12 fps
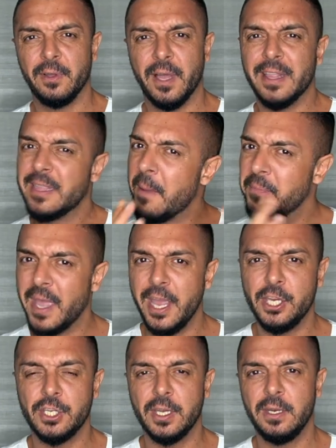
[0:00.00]
and
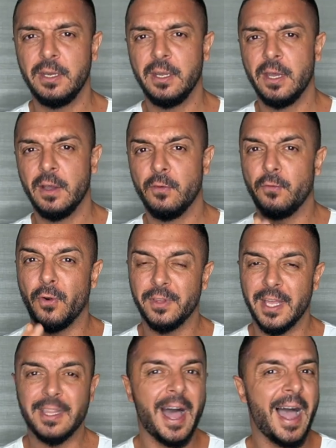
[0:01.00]
temptation for
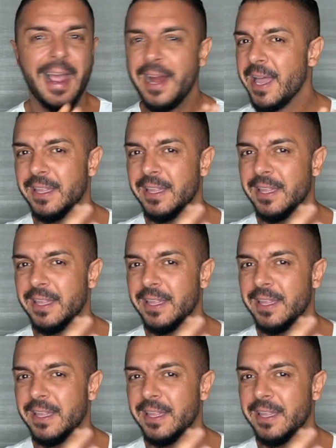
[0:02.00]
that highly